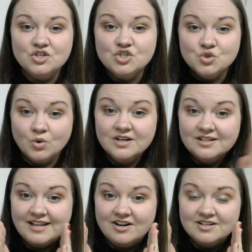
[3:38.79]
short
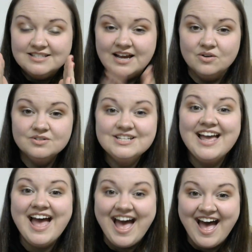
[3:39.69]
letter sound,
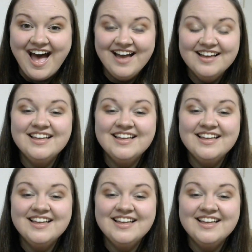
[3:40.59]
a,